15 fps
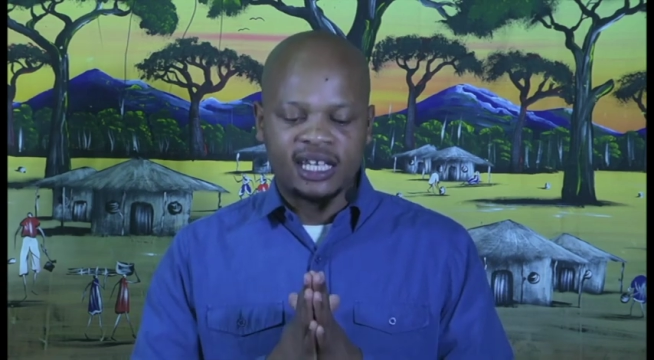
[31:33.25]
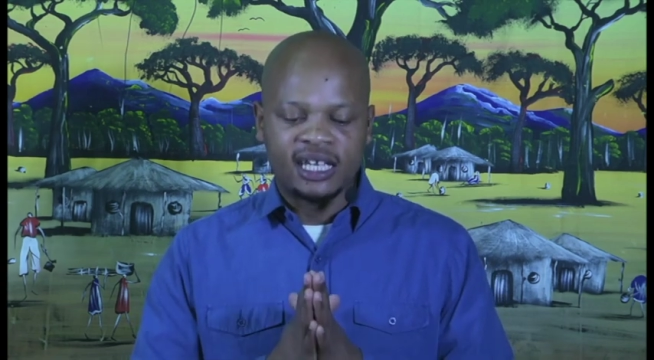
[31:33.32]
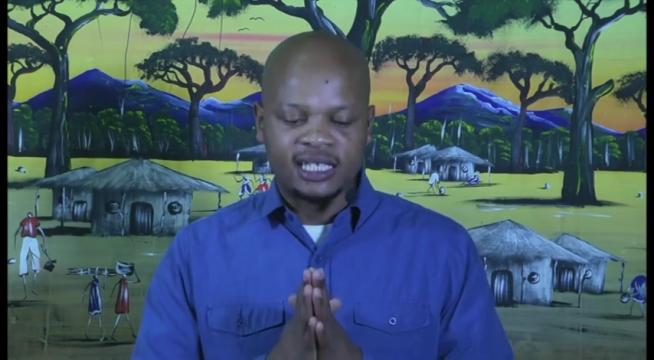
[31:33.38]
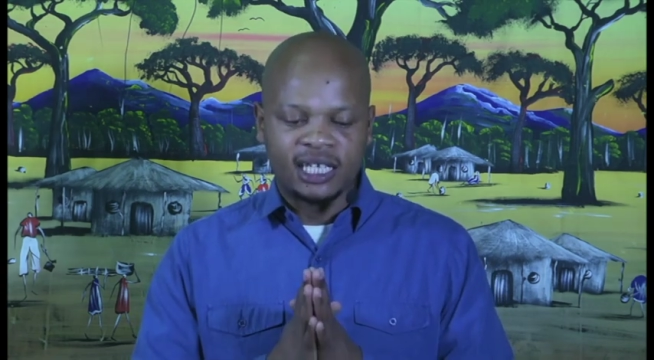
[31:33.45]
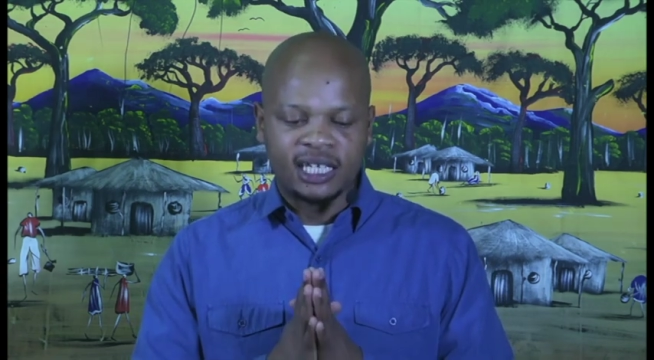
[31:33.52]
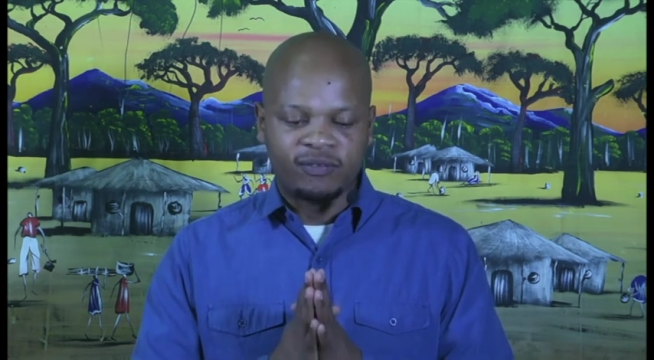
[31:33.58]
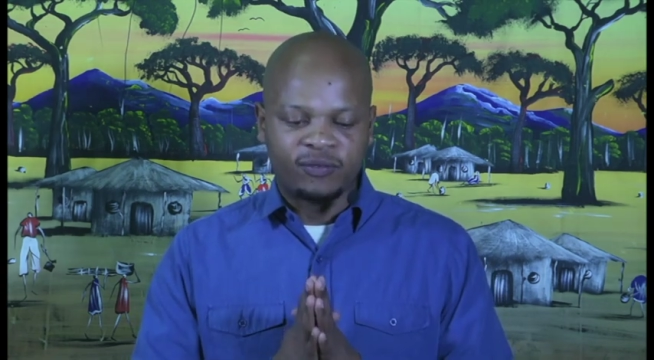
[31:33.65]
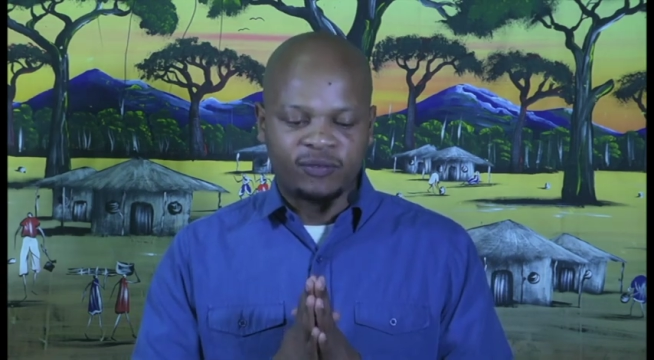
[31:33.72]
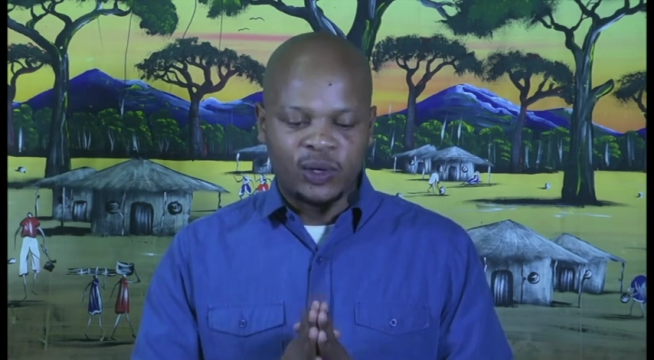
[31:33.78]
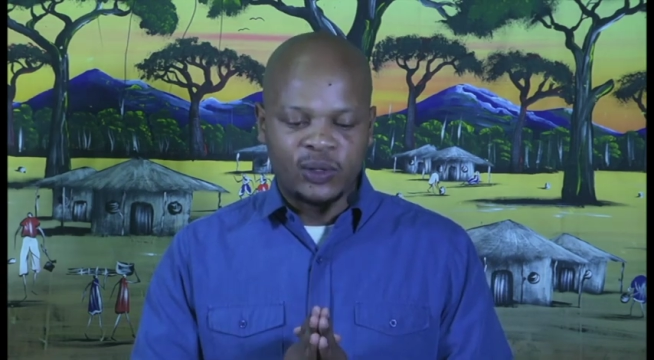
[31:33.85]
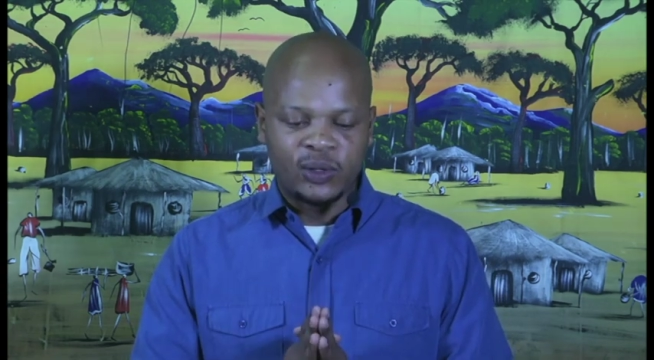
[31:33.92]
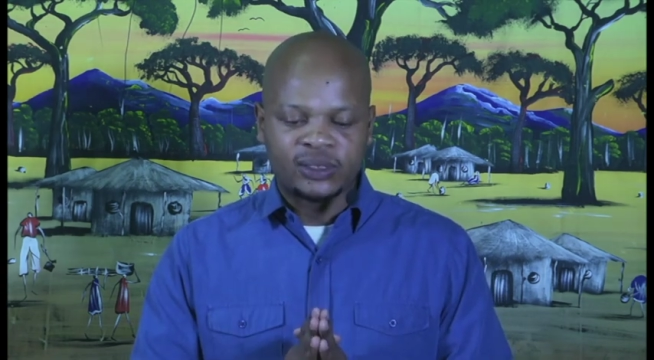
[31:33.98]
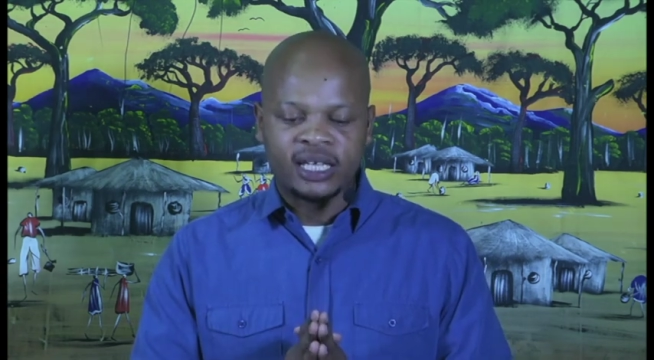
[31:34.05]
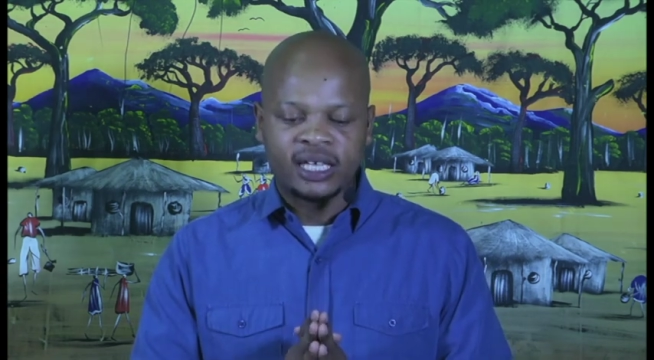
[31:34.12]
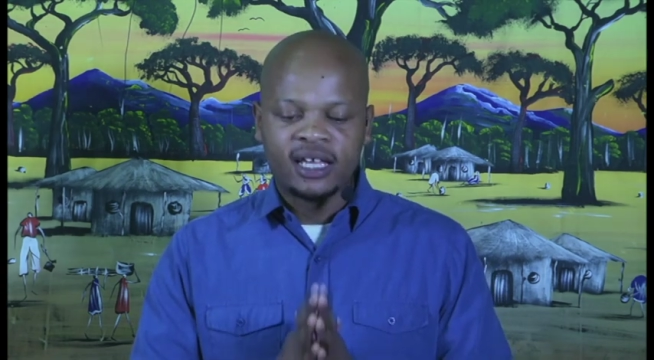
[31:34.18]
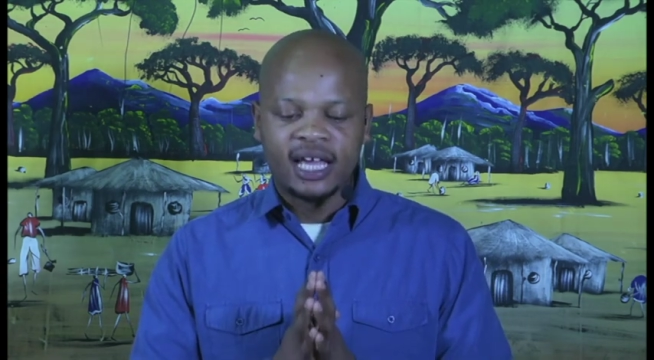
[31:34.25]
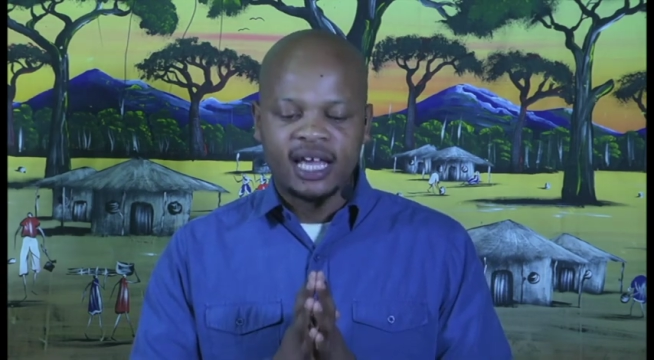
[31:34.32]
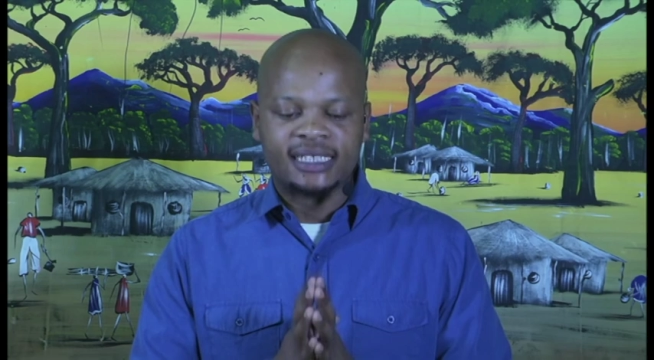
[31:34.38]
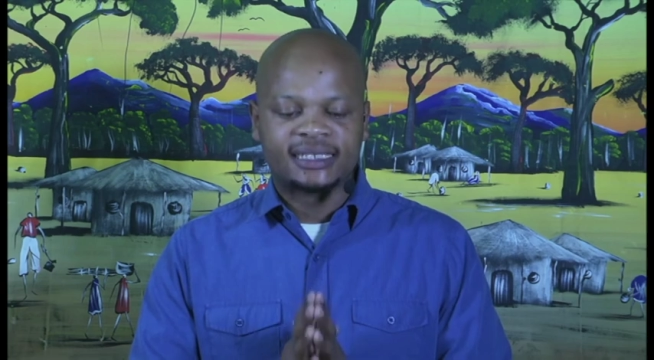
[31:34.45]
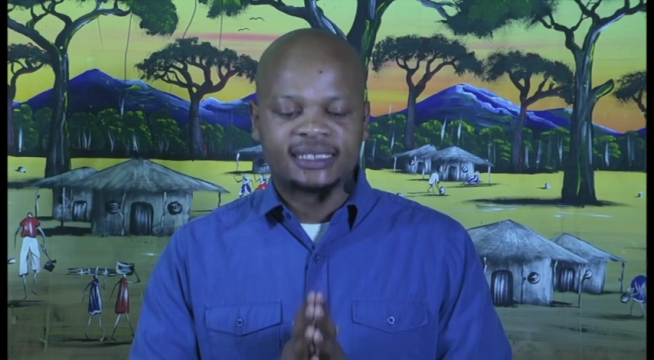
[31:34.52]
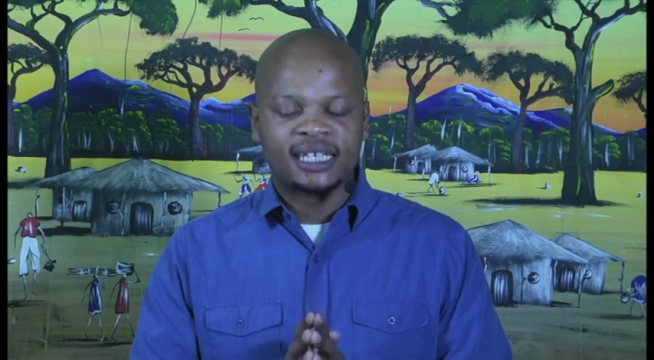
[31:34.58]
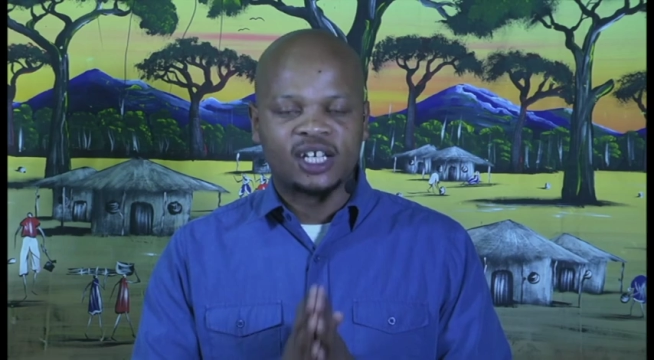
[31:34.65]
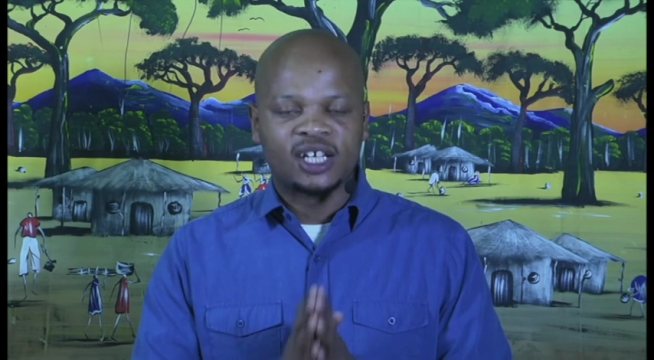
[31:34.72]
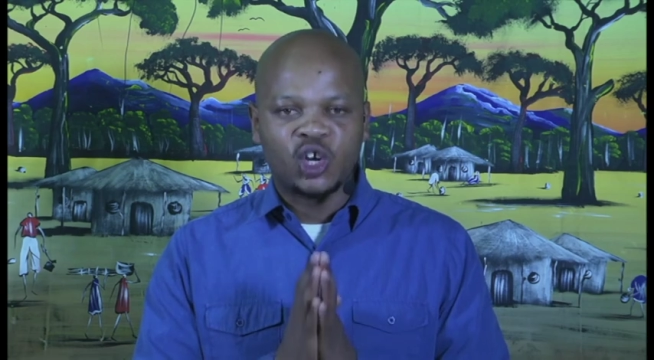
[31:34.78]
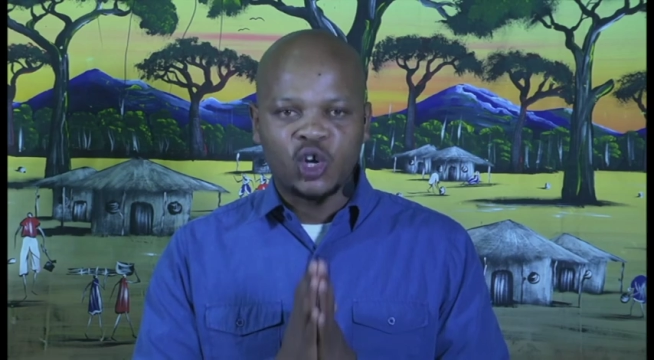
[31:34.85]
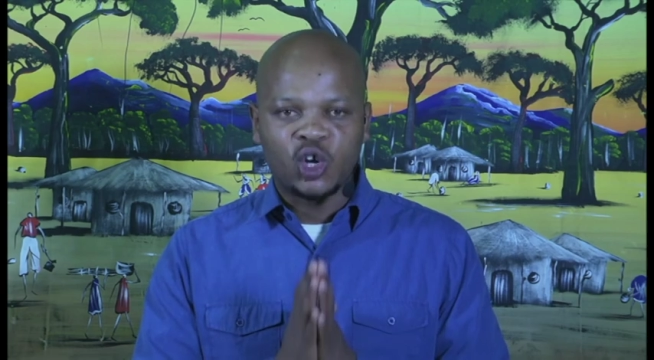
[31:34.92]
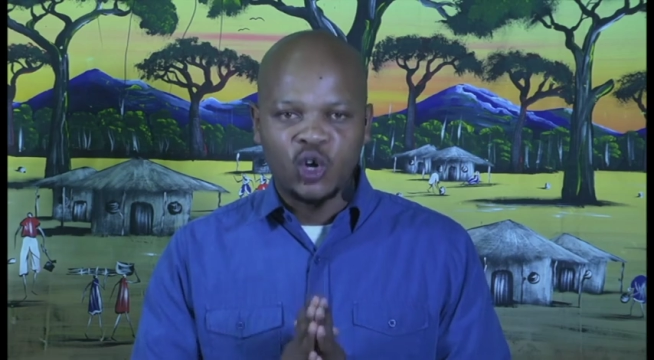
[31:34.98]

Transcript: It follows a certain